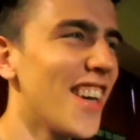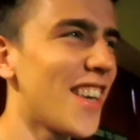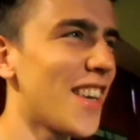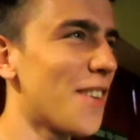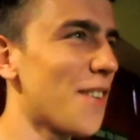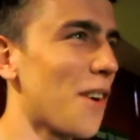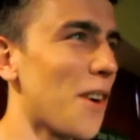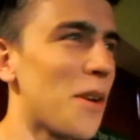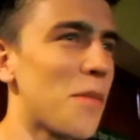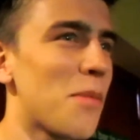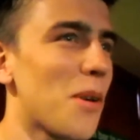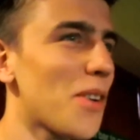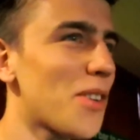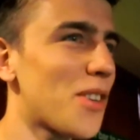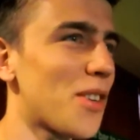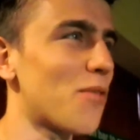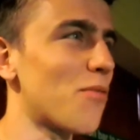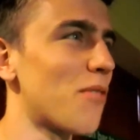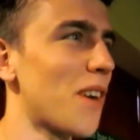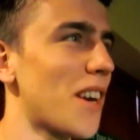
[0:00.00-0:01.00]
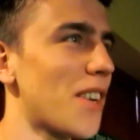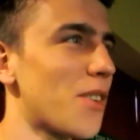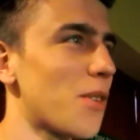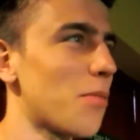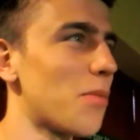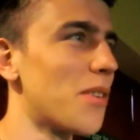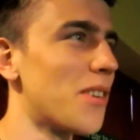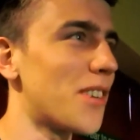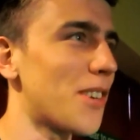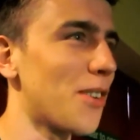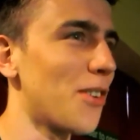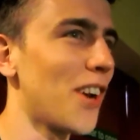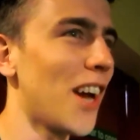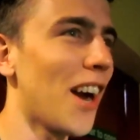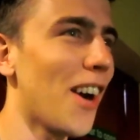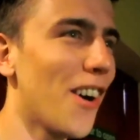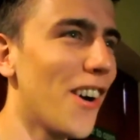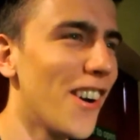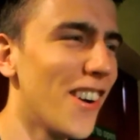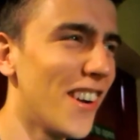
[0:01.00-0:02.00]
You've only potted reds up until
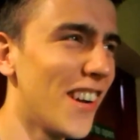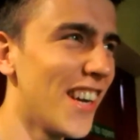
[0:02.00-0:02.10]
now.